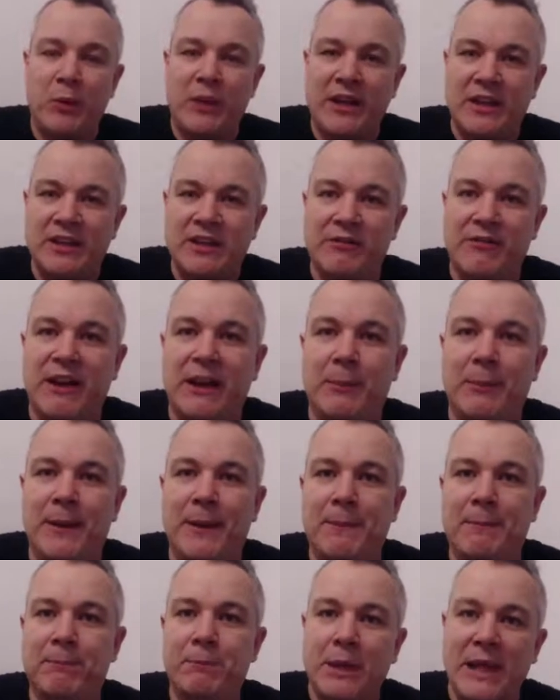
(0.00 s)
is that we can
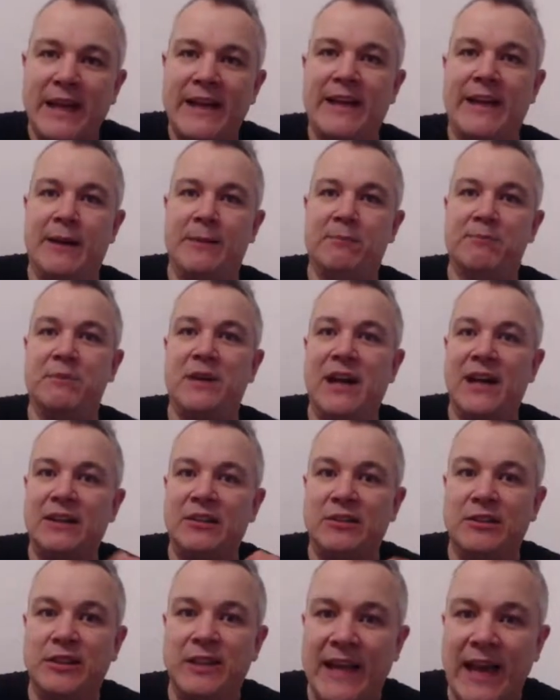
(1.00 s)
develop him, play
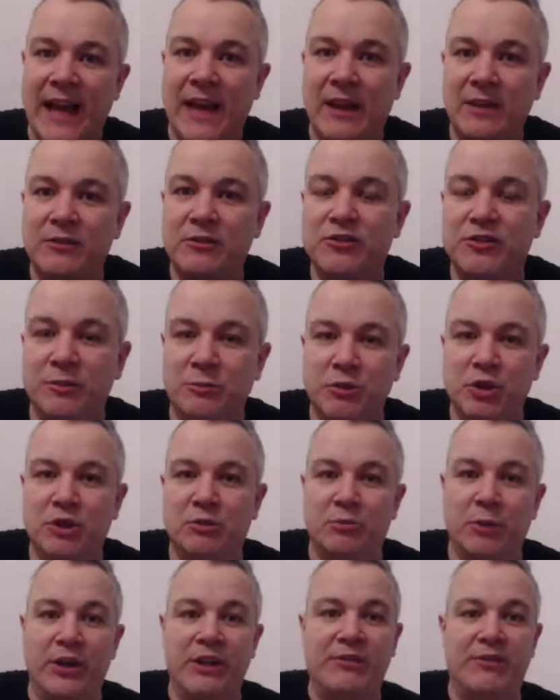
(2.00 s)
him, and get
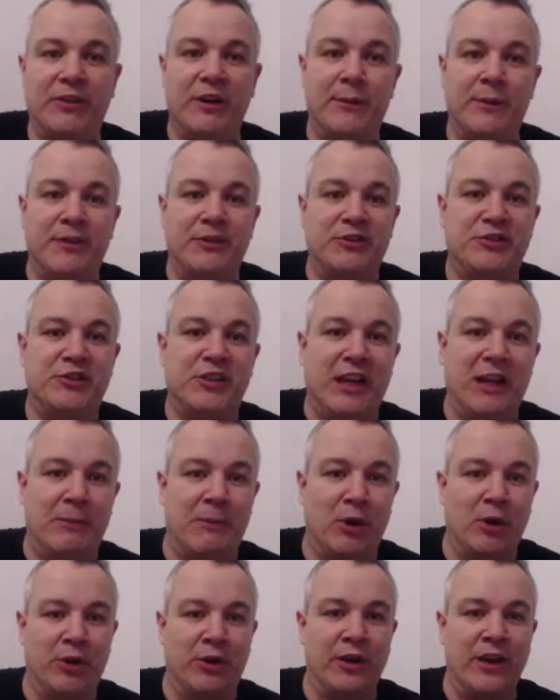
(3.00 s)
some good money for him and
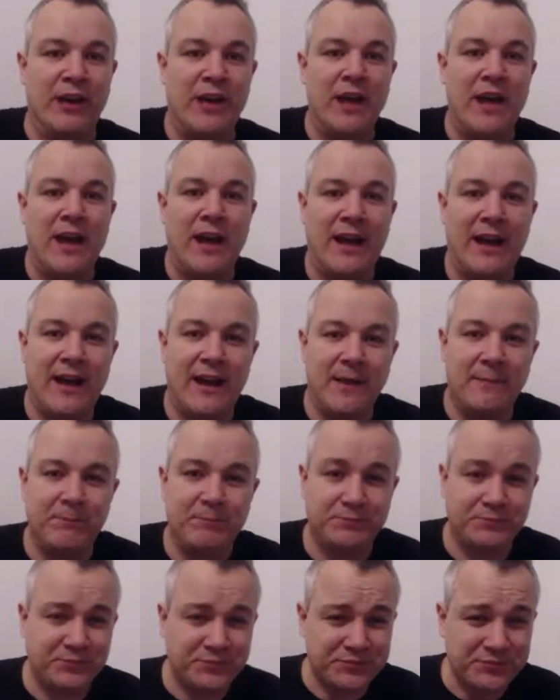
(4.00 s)
sell him
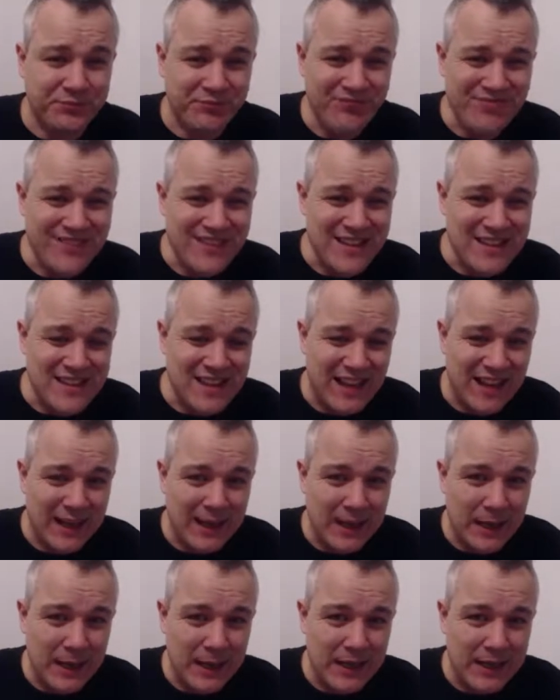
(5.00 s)
on.
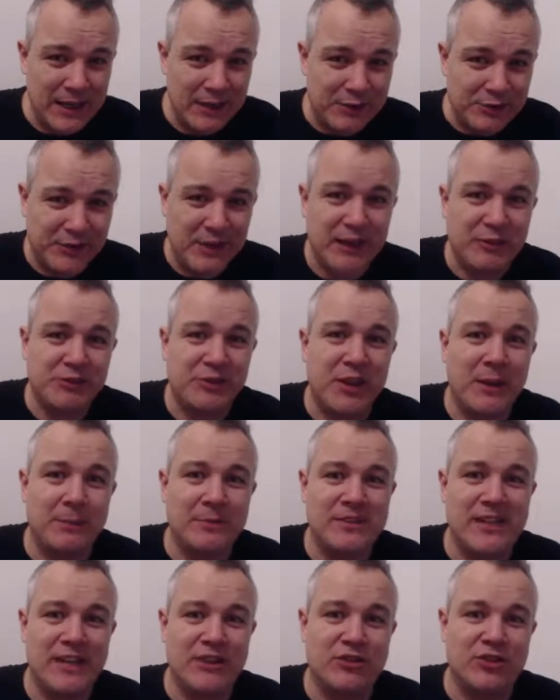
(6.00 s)
His
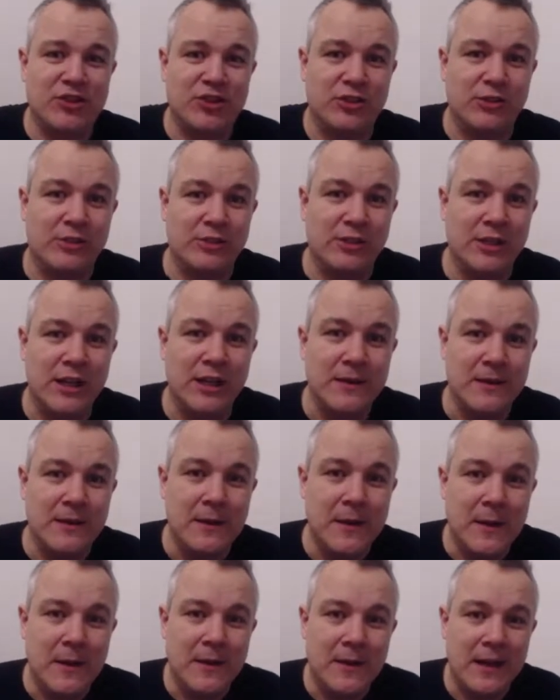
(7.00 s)
5-star potential,
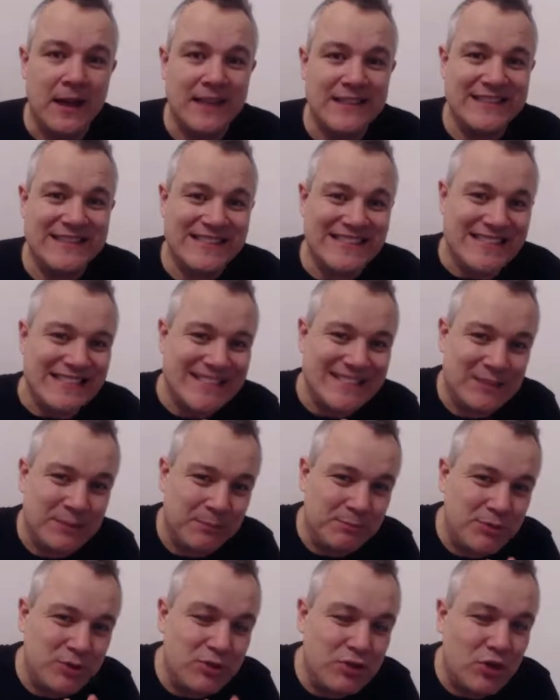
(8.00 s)

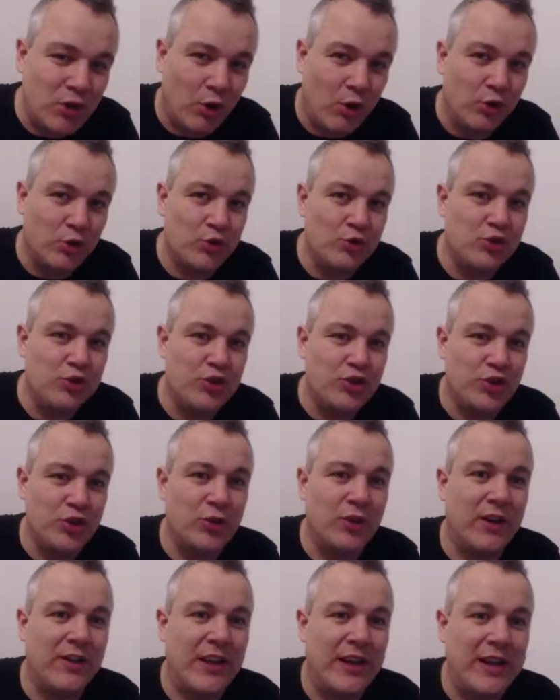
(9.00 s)
I'm not
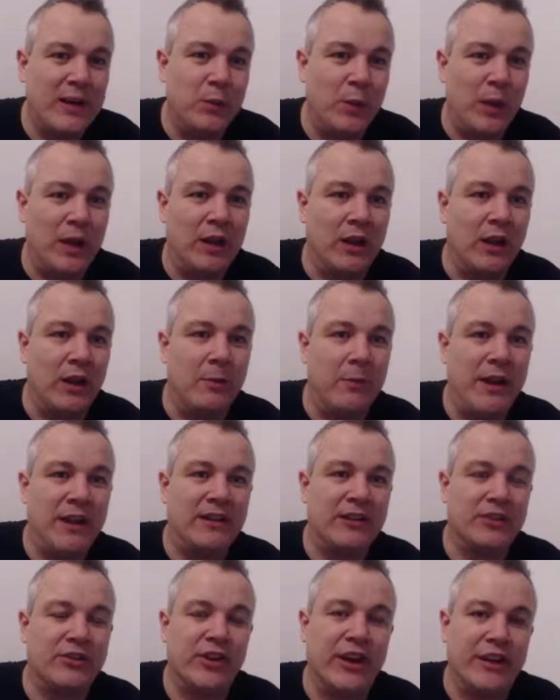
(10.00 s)
sure that he
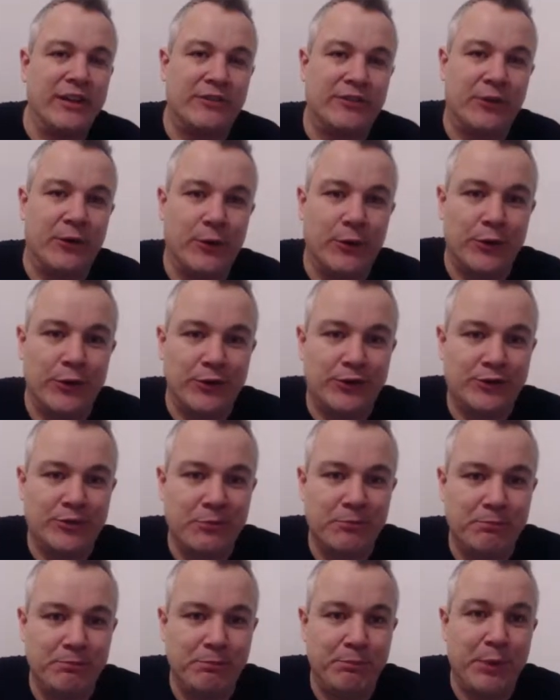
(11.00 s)
will make the grade
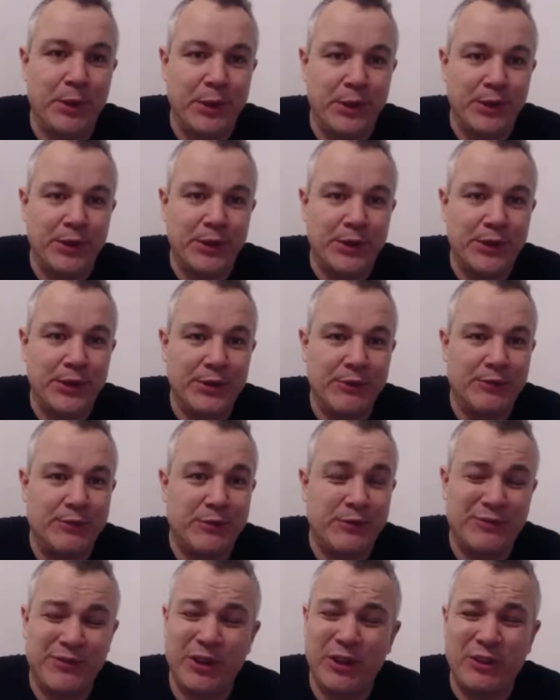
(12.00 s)
for us, but
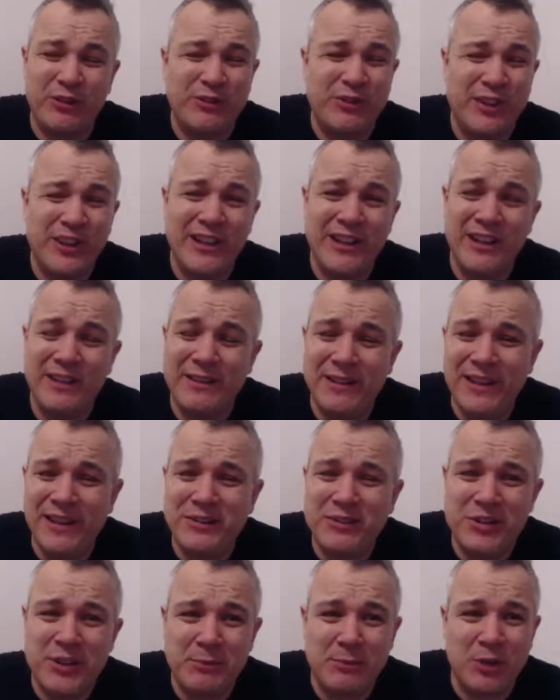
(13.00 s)
on a
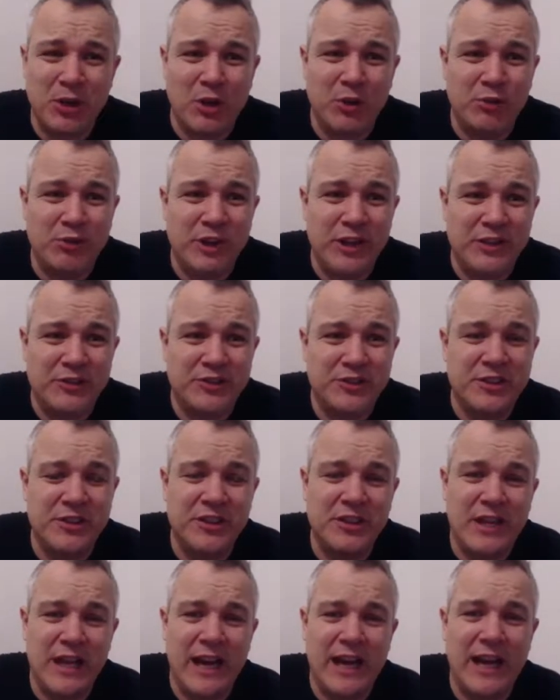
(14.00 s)
free, he seemed no
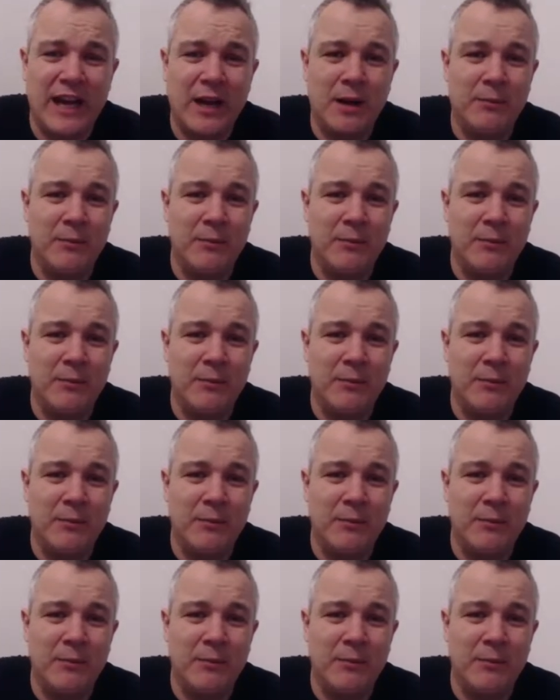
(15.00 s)
risk.